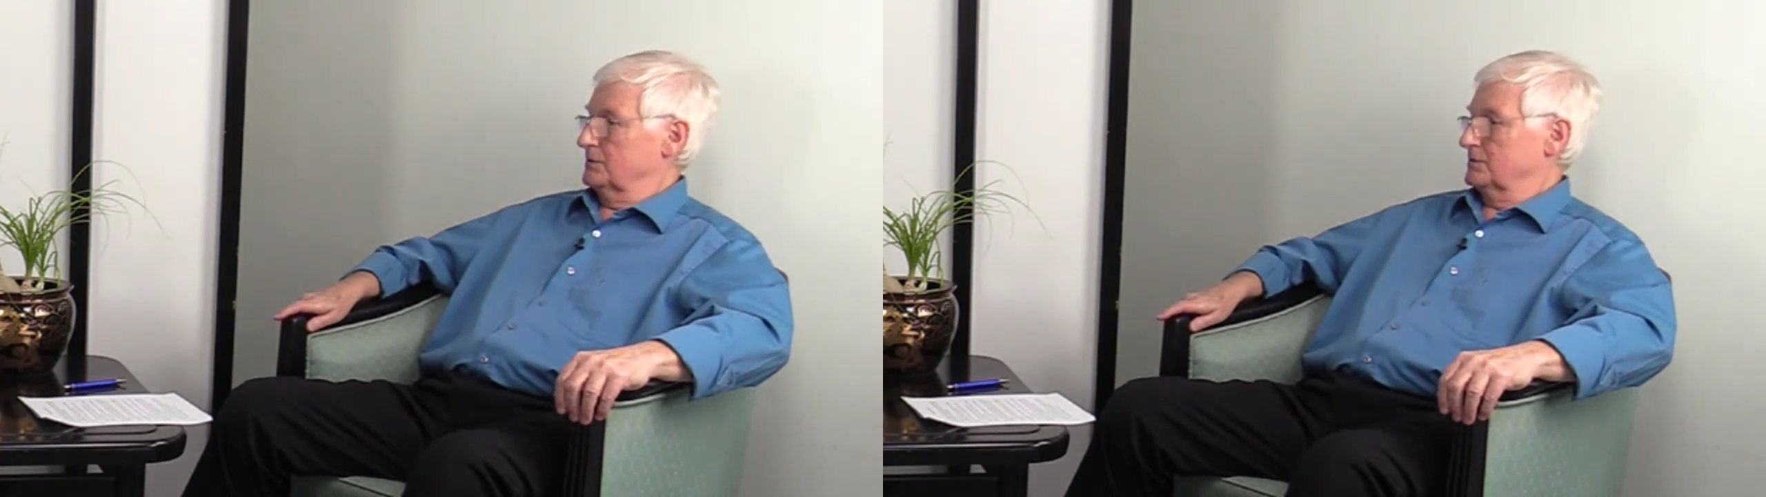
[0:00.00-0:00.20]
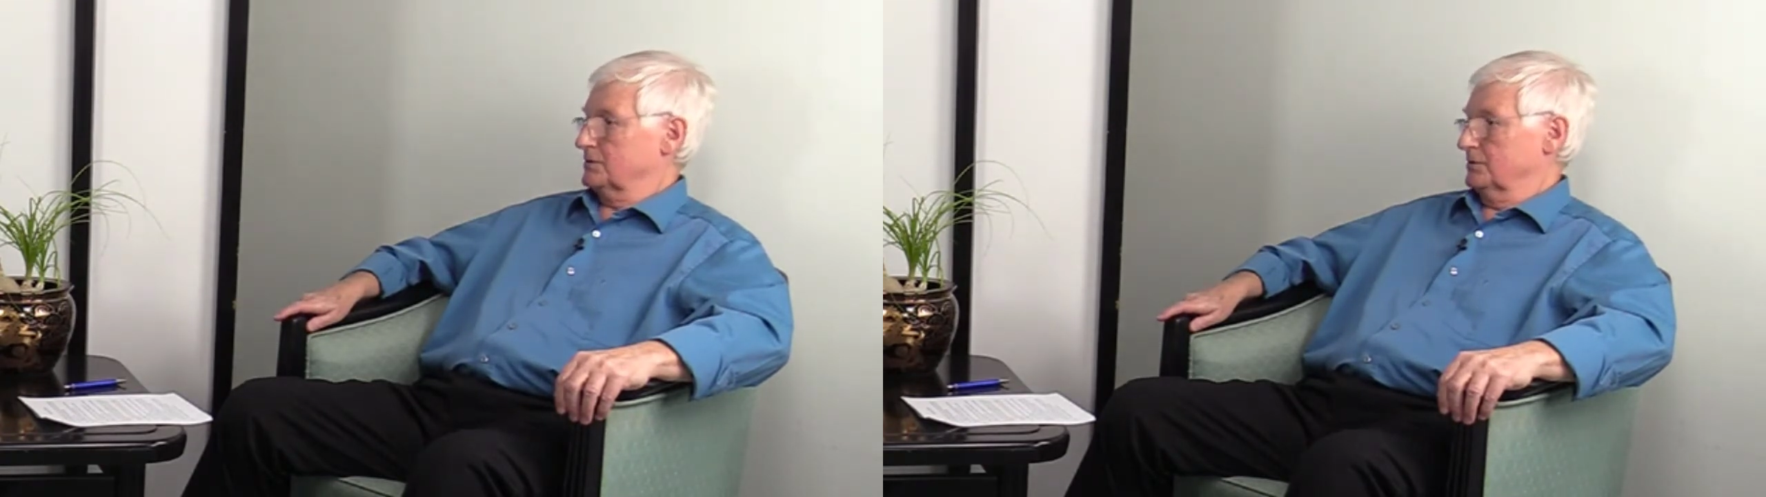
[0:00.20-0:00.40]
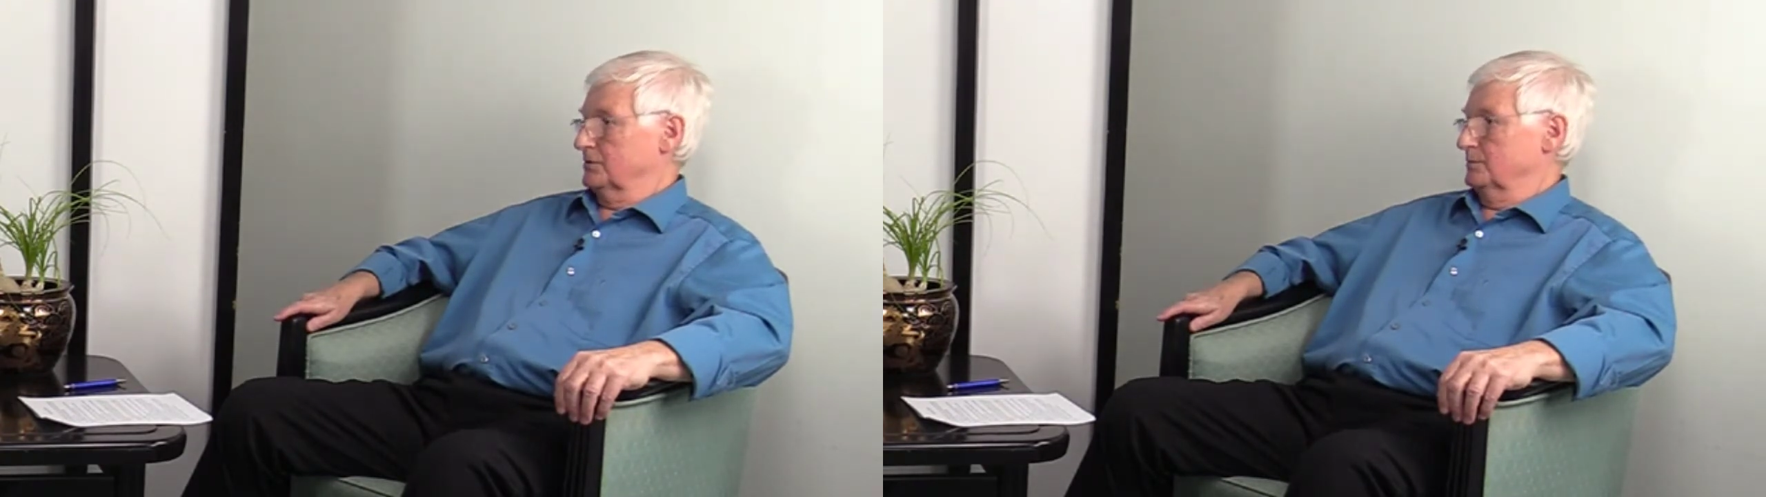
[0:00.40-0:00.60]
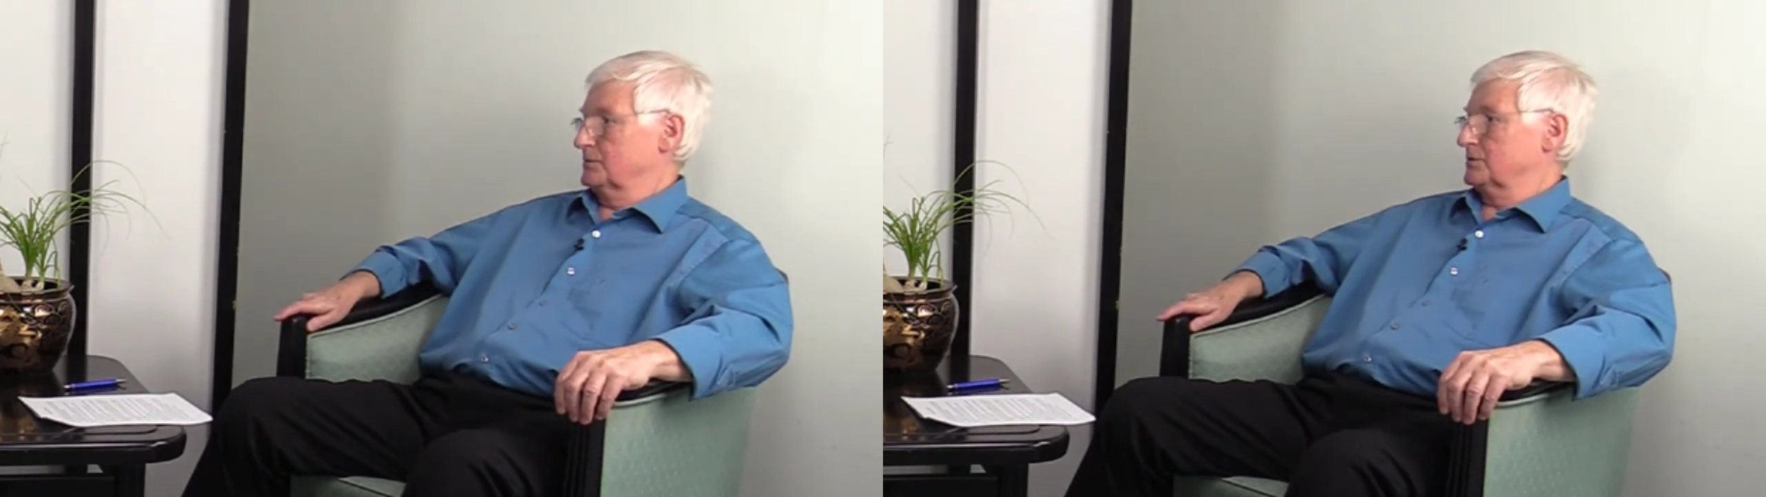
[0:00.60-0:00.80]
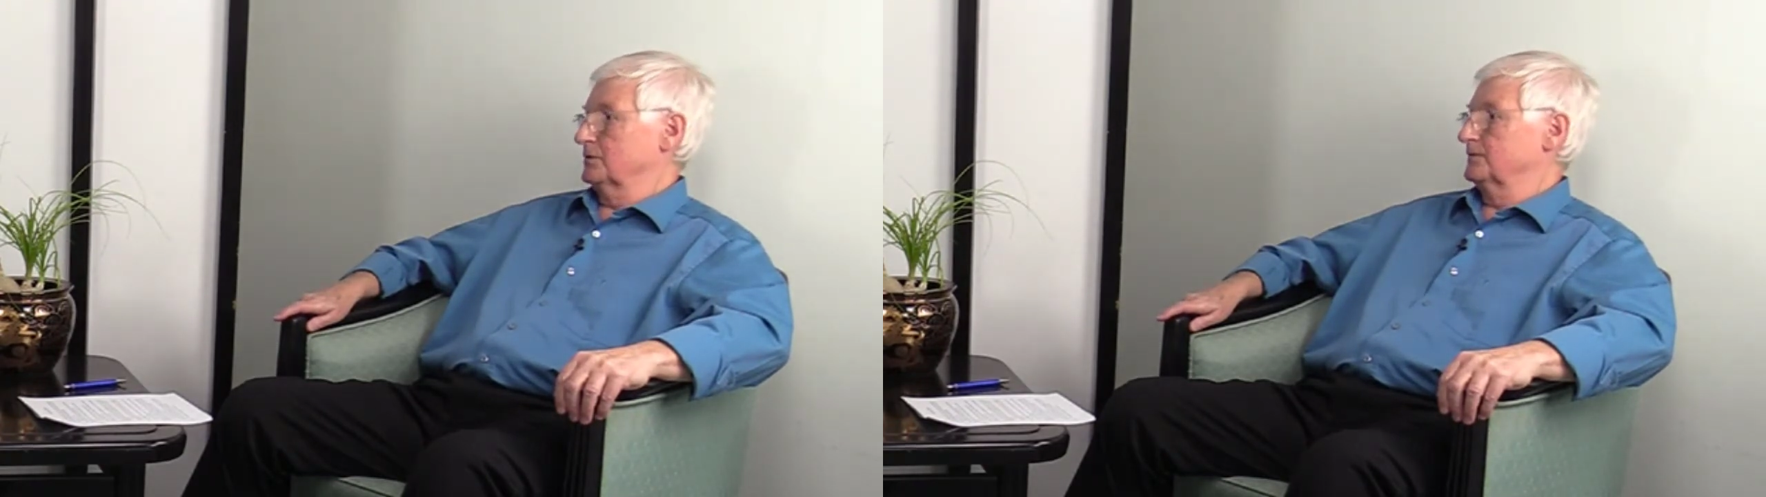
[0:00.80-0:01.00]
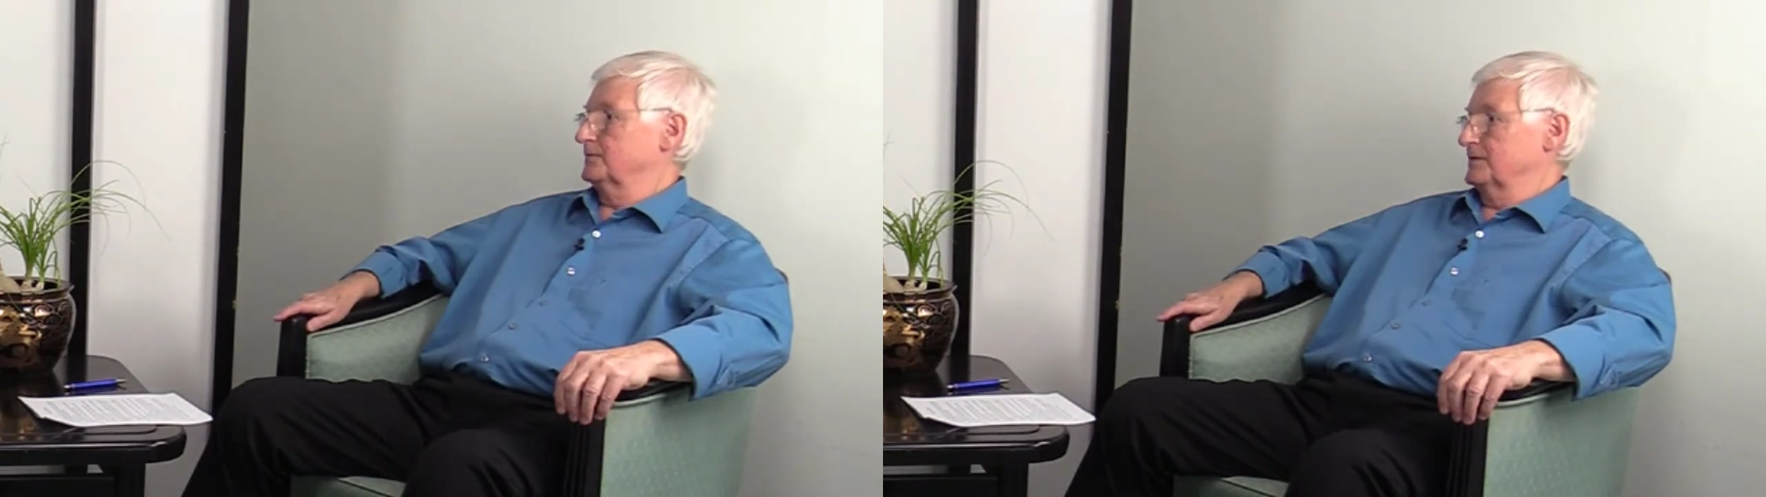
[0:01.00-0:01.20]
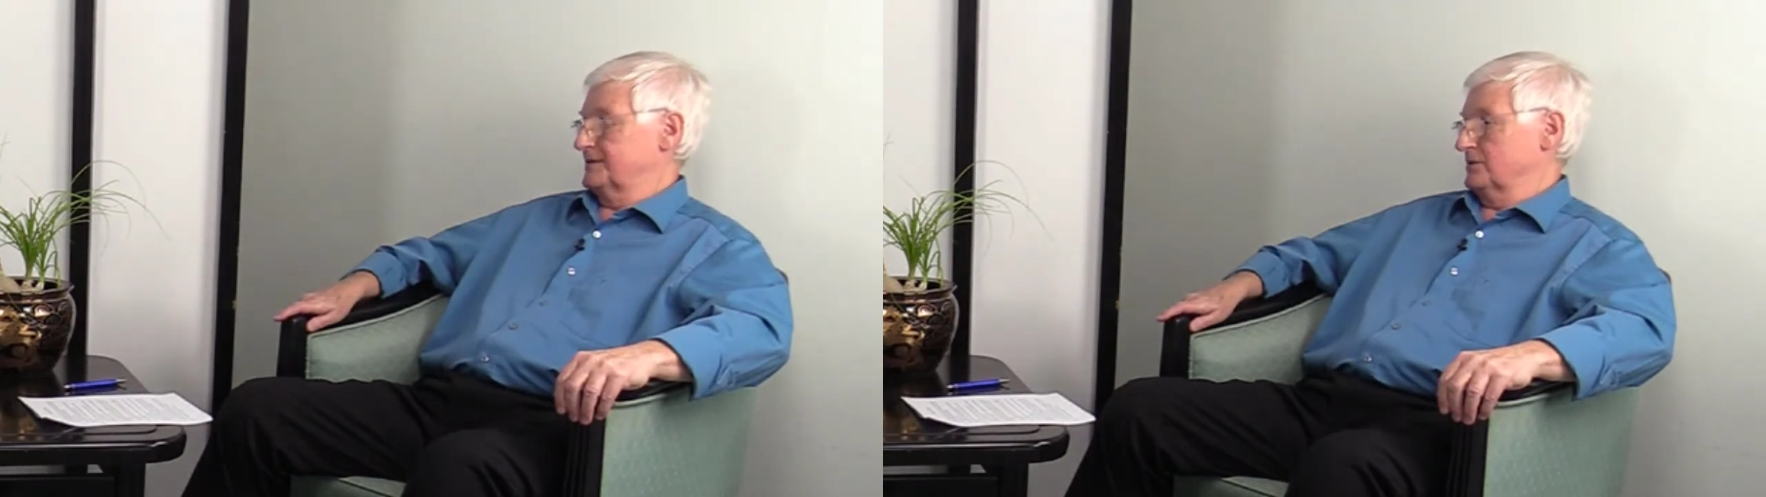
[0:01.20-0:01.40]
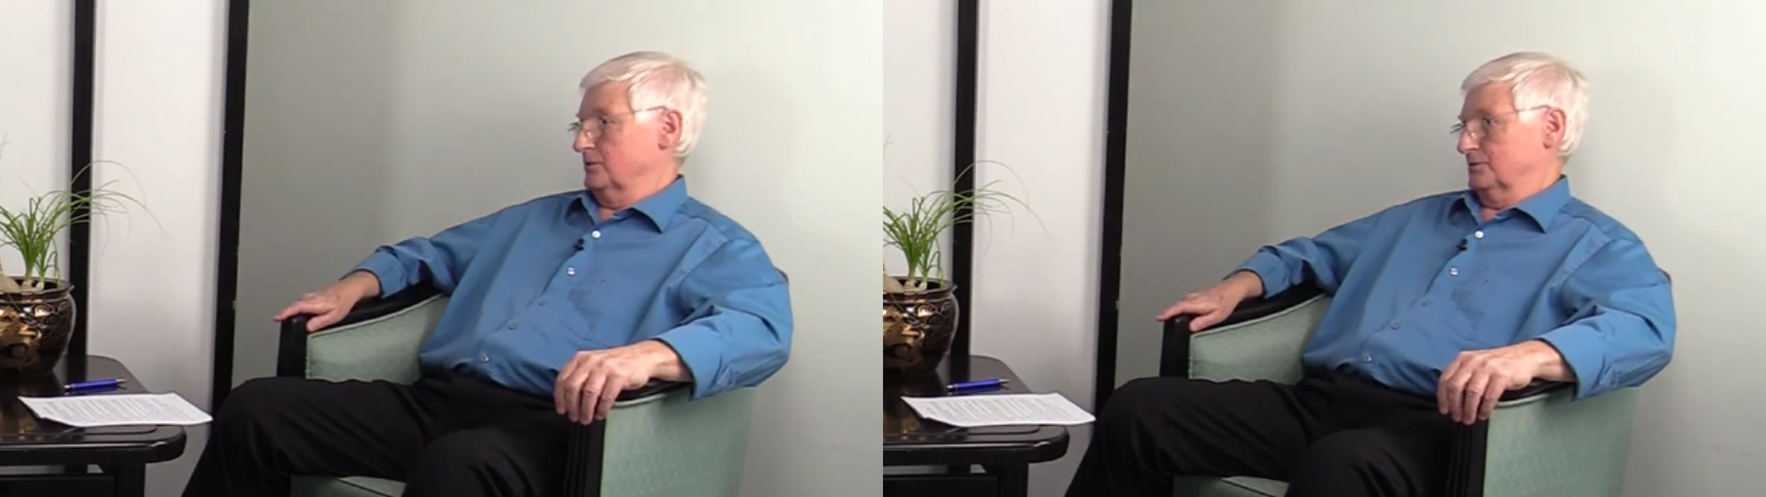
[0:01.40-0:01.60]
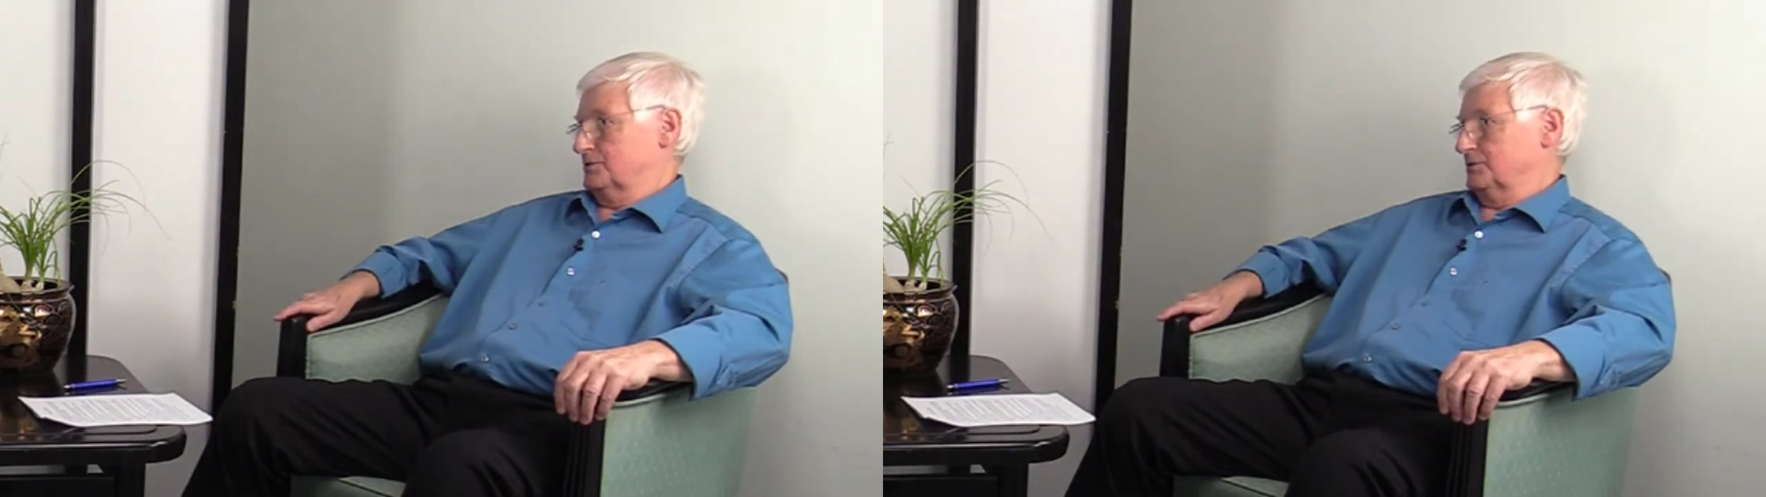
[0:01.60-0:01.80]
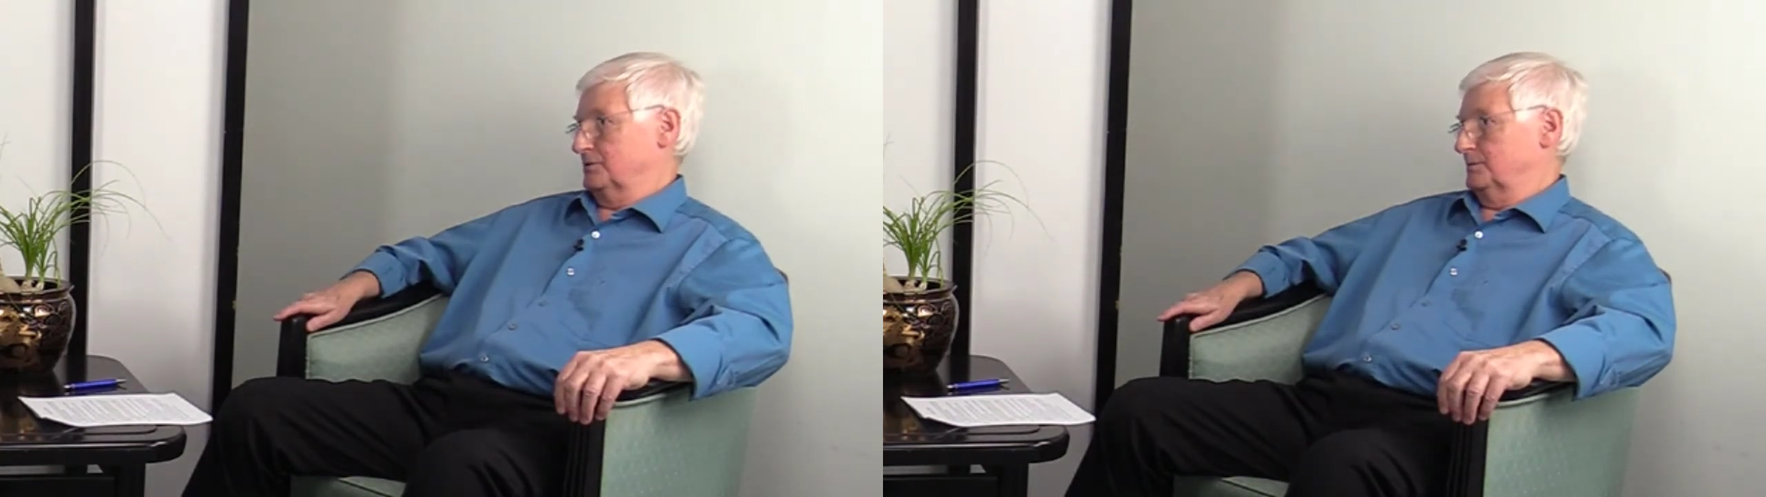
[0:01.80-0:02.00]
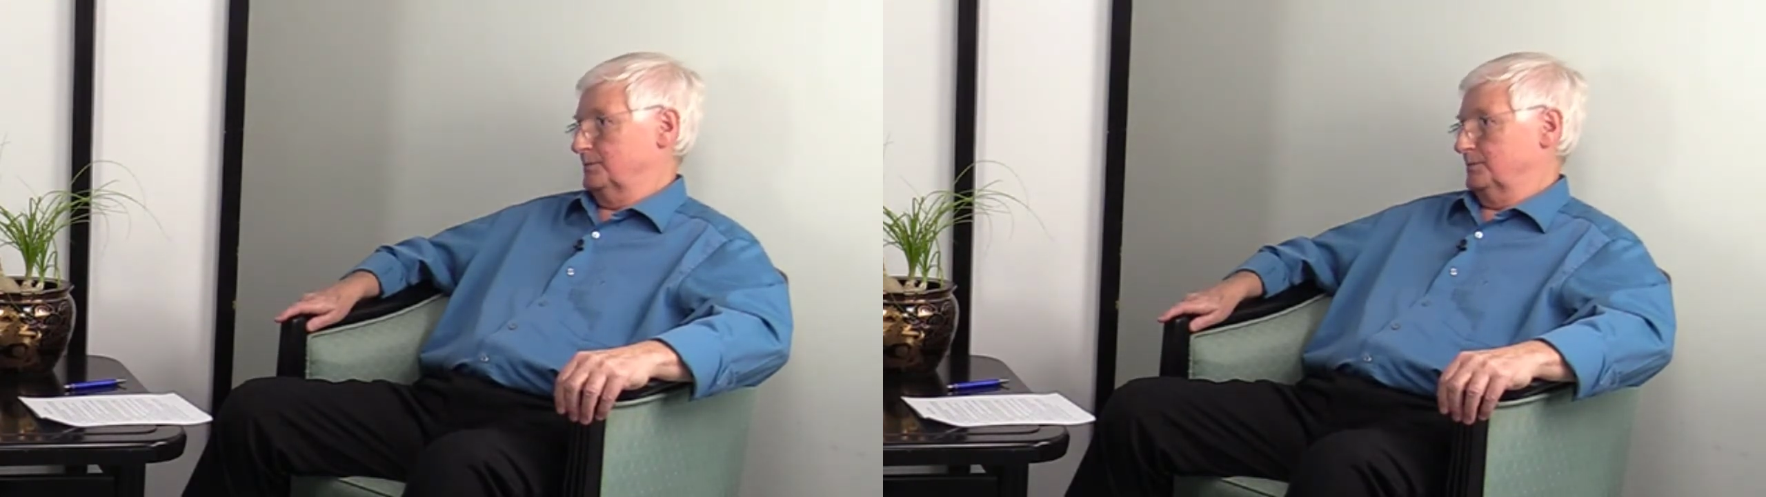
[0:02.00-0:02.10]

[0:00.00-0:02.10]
in terms of physiology and